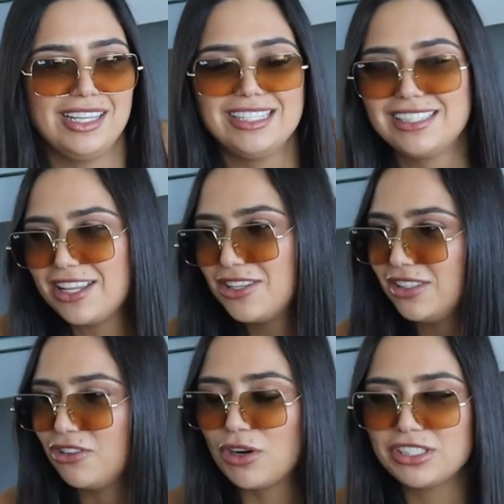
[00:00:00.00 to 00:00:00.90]
It's
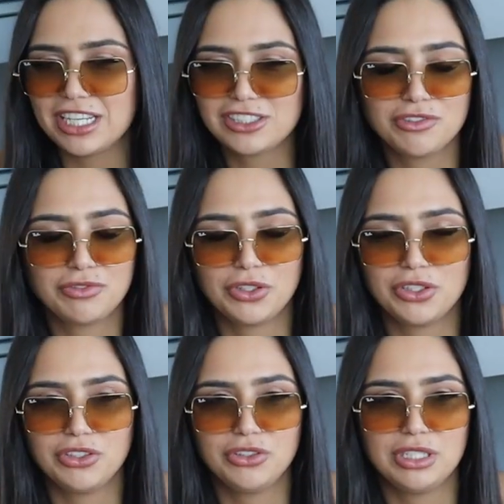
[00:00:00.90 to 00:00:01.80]
like rejection for
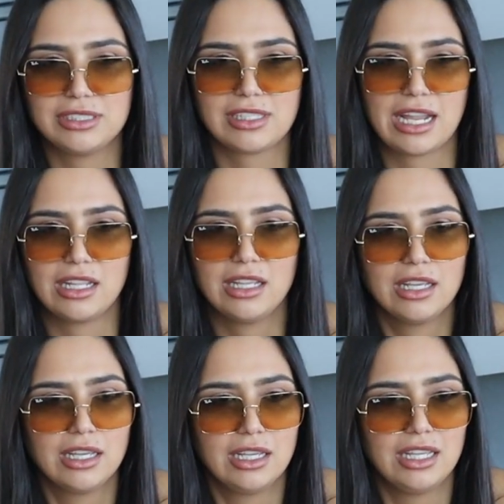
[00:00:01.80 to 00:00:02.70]
you is like,
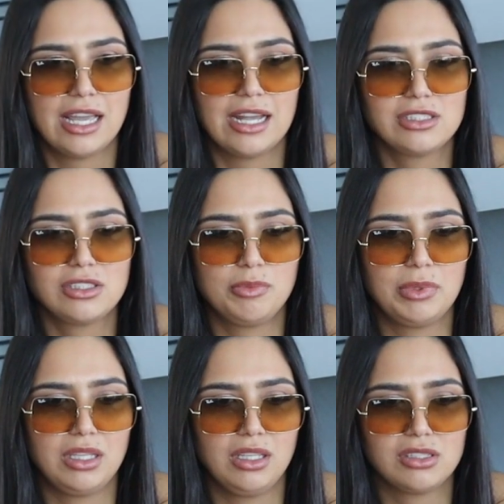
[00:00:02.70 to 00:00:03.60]
it has to
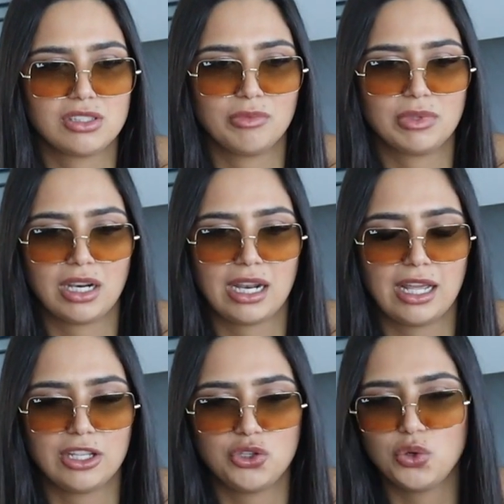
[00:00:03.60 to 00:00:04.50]
be something
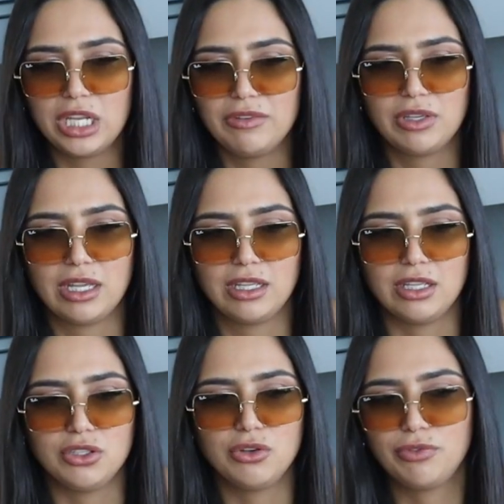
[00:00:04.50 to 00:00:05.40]
like
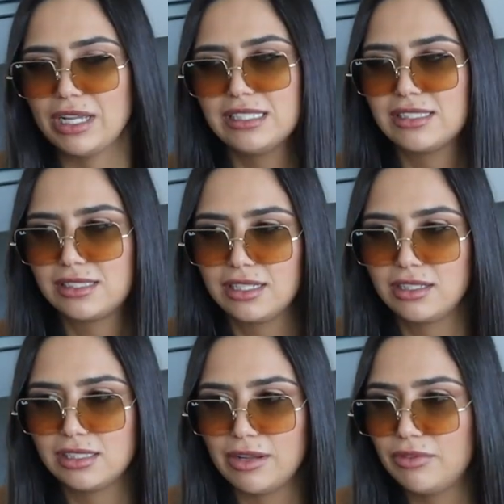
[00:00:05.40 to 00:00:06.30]
you face
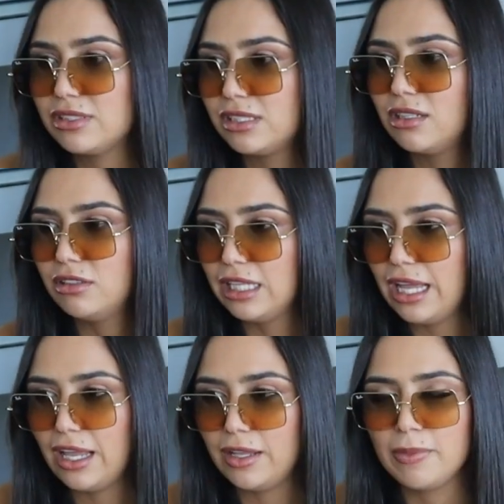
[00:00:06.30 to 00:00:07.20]
it every single
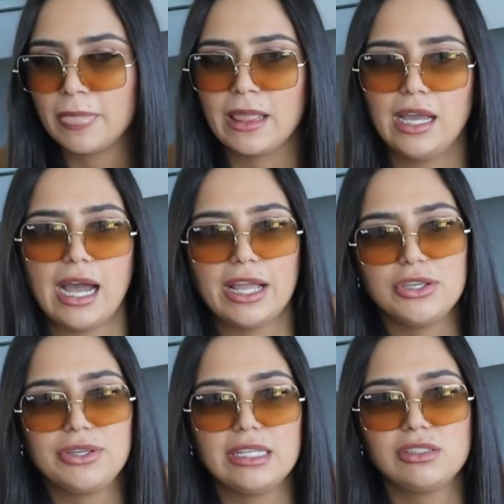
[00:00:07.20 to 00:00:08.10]
day.
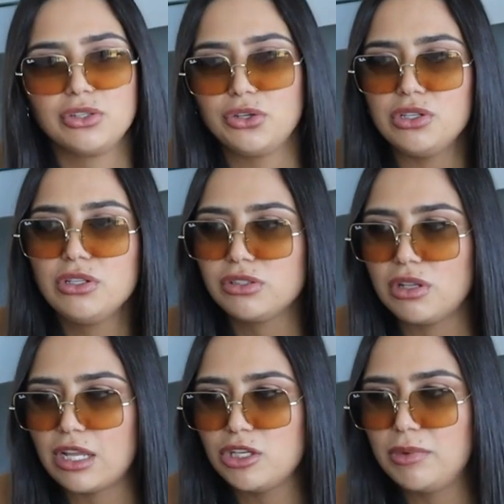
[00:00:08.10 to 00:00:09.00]
And you get so used
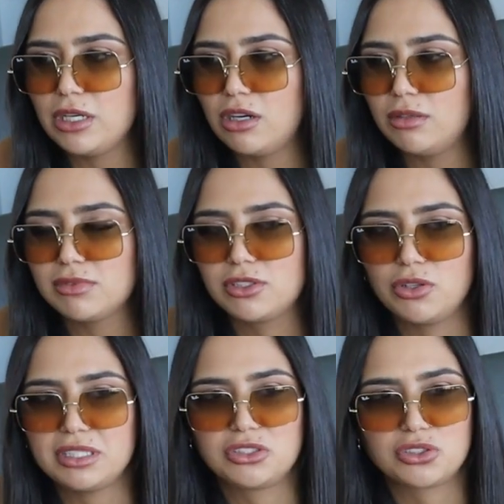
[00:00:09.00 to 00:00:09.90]
to that, you become
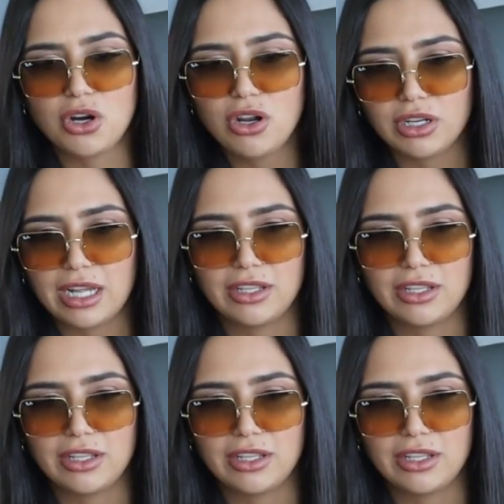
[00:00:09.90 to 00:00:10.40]
so strong.